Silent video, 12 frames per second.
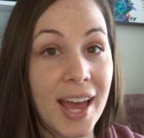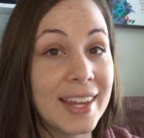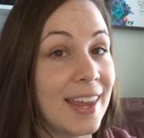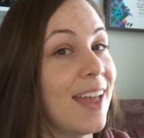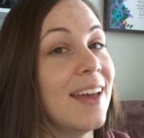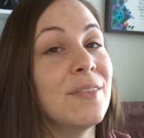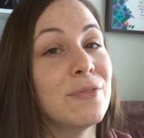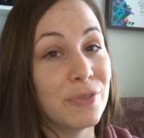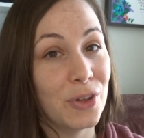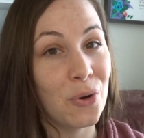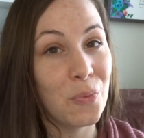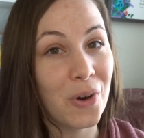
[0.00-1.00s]
I can't
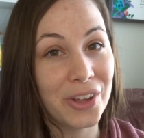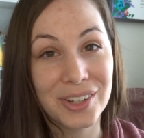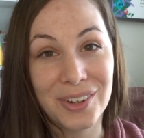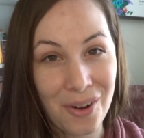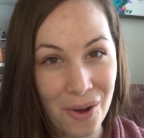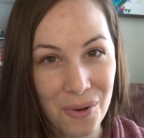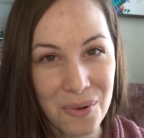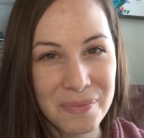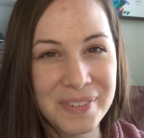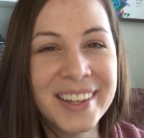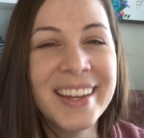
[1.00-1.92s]
film while you're home.